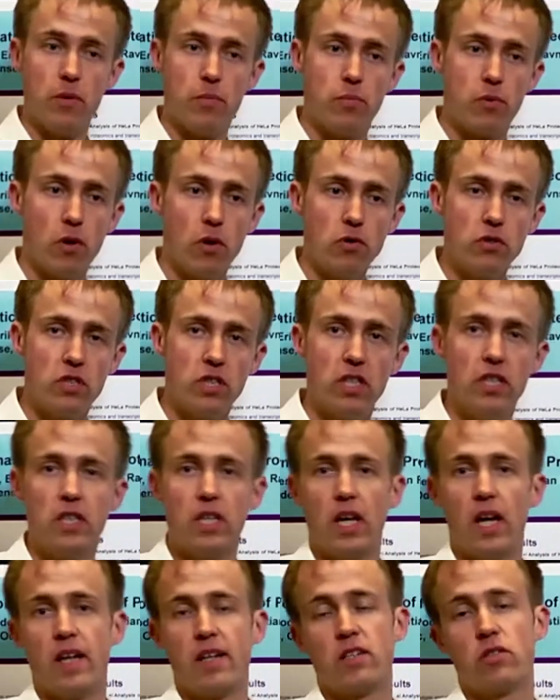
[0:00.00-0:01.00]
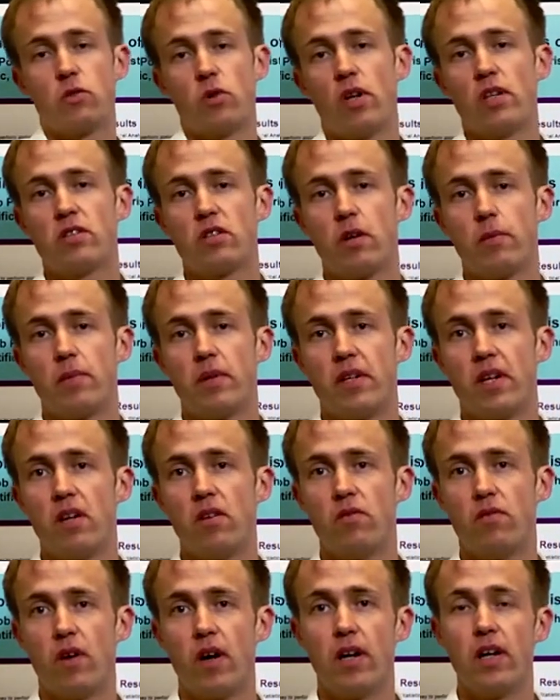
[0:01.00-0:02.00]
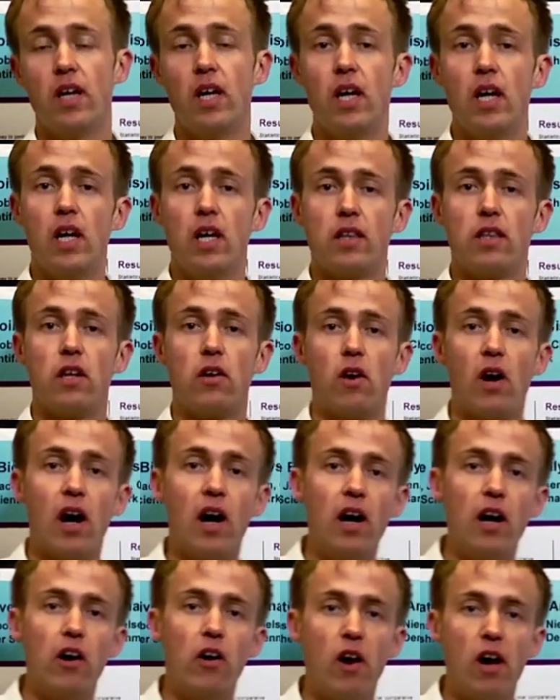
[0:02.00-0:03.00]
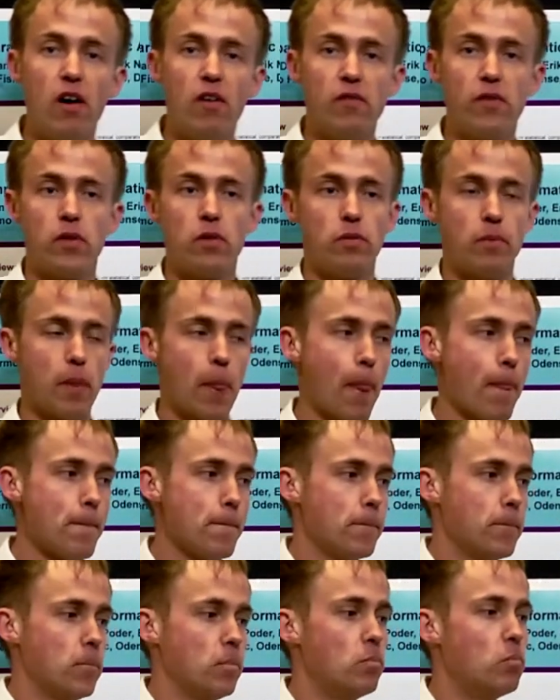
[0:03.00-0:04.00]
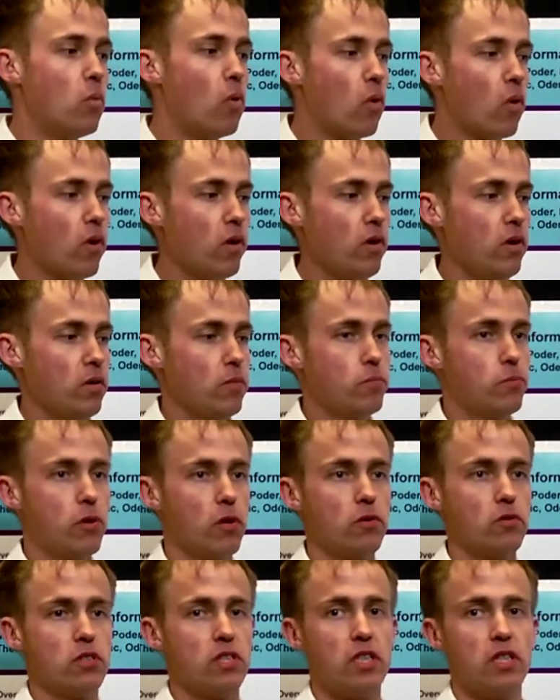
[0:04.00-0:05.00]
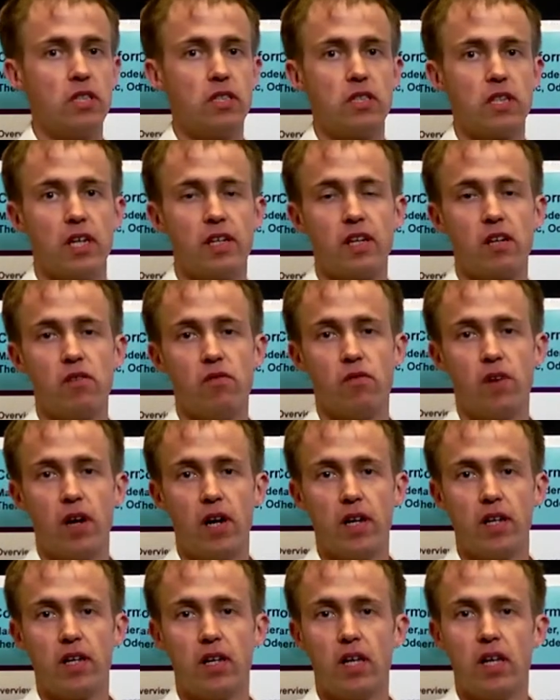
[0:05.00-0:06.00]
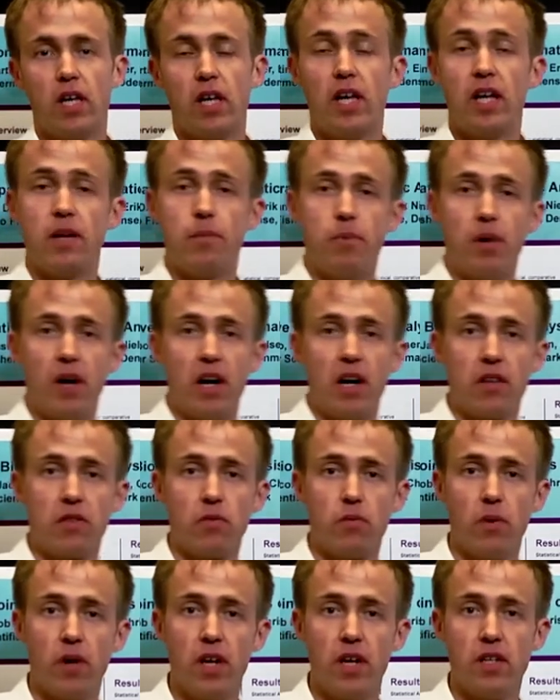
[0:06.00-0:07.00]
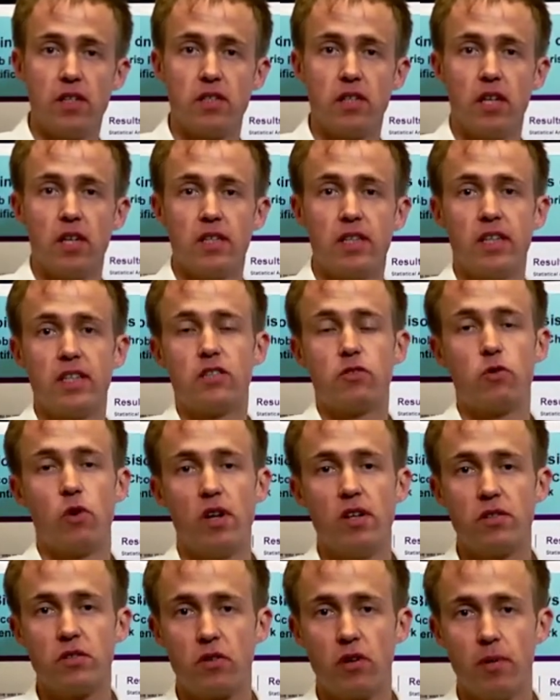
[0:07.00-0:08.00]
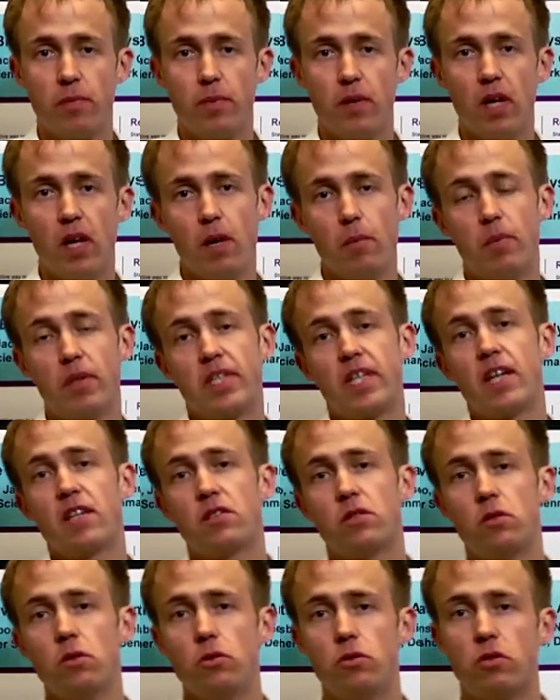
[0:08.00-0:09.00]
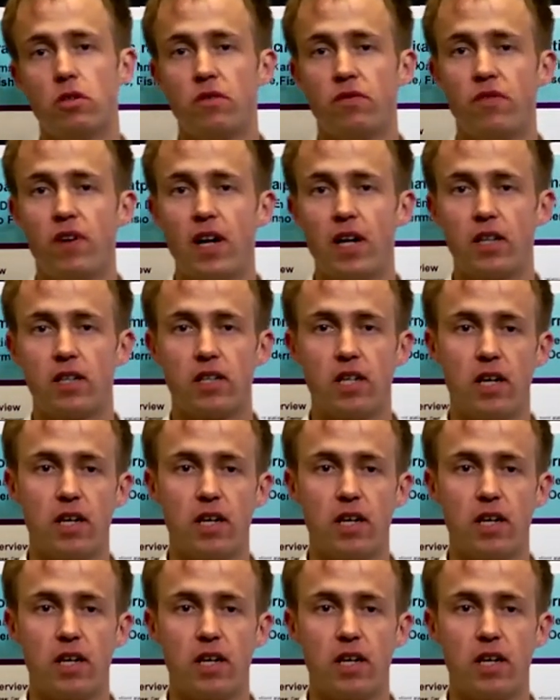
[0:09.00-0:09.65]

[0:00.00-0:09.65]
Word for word: the protein and the transcript identified. There are, however, more proteins identified in the pathways than transcript, but that's due to the fact